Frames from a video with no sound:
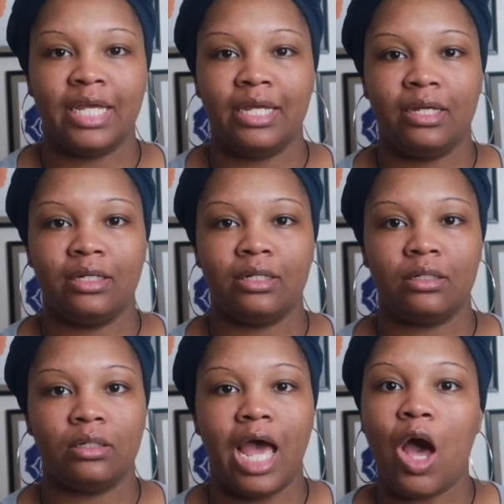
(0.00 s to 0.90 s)
and
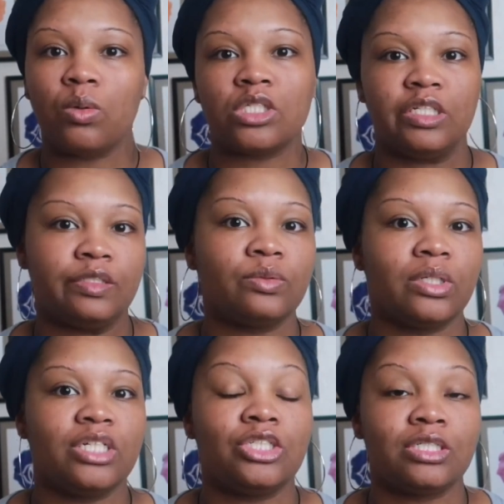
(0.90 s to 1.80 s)
I was
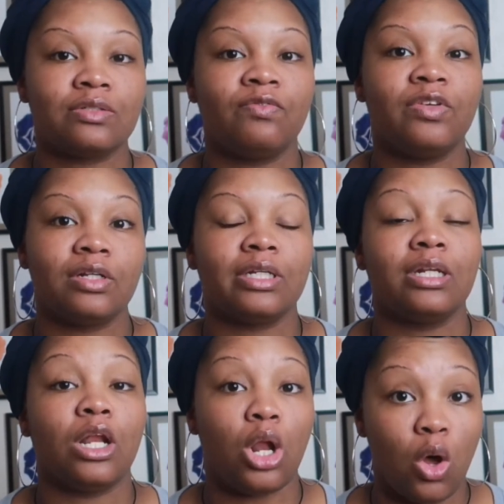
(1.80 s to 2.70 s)
literally just
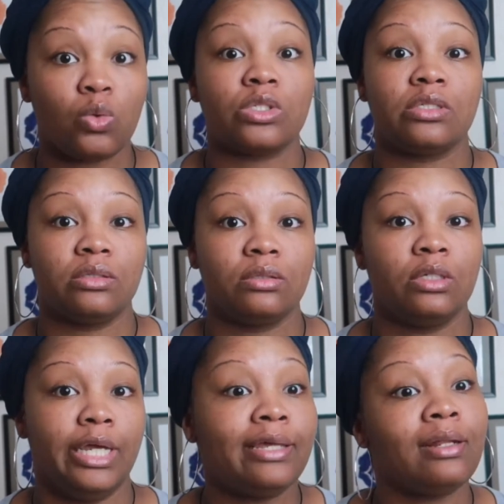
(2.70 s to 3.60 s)
feeling lost
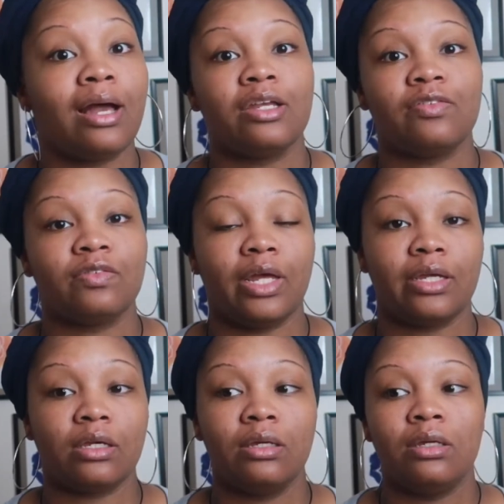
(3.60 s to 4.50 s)
in life. Like,